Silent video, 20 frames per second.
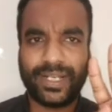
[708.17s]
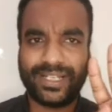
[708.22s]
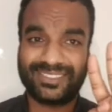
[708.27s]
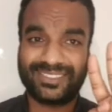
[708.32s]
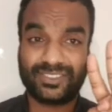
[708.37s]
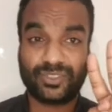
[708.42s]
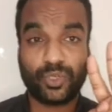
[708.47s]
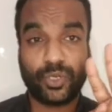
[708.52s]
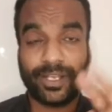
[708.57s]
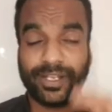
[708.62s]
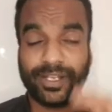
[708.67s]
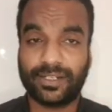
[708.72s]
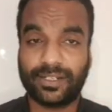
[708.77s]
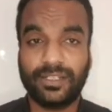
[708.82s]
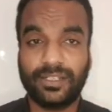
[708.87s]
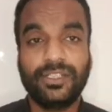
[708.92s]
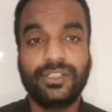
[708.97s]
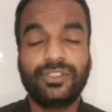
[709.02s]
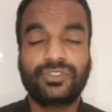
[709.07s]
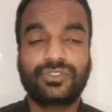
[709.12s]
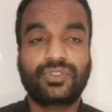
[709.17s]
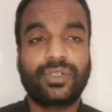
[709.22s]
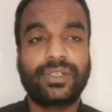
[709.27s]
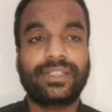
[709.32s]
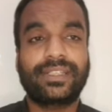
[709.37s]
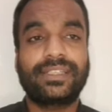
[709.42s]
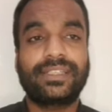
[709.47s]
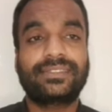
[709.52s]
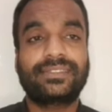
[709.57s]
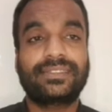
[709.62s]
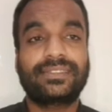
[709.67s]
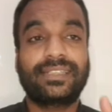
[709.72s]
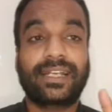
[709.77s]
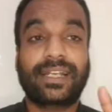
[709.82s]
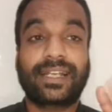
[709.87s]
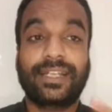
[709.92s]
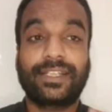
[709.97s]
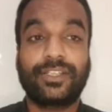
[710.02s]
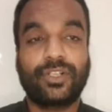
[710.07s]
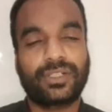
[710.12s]
s square. So it is a
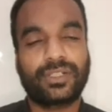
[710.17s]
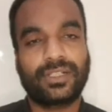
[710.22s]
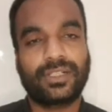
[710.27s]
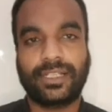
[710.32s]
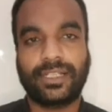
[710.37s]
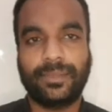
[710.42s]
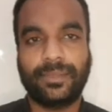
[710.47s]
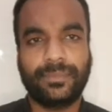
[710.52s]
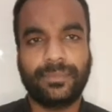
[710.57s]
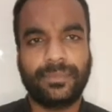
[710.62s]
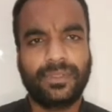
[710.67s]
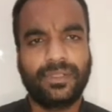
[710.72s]
second order term.